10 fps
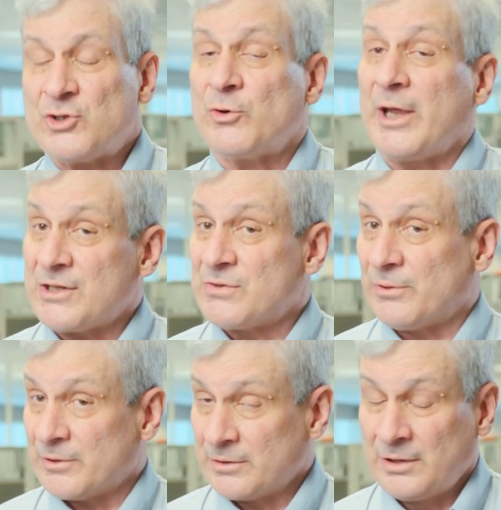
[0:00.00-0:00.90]

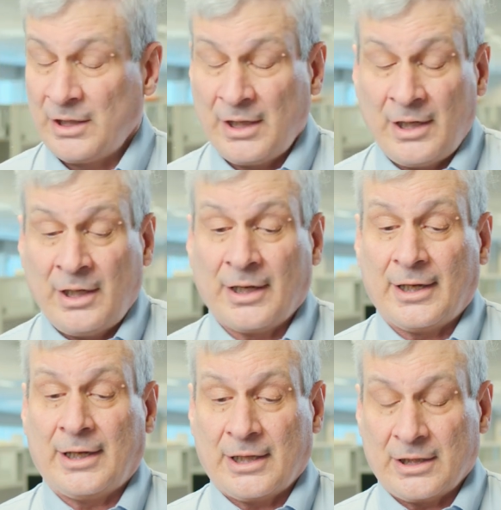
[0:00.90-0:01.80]
transfer
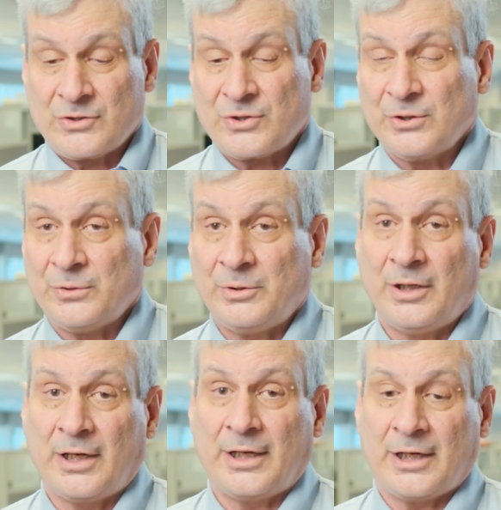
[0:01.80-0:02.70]
uh, to
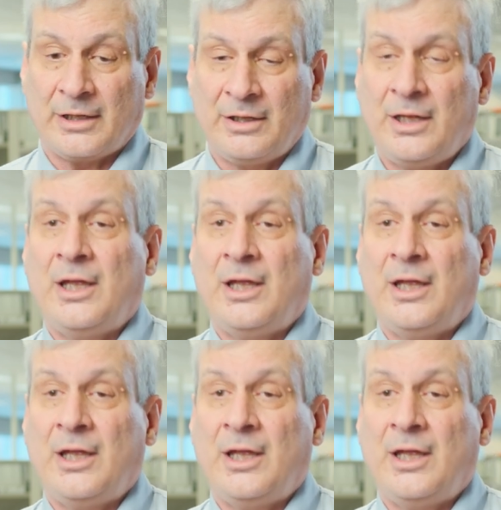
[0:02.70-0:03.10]
uh,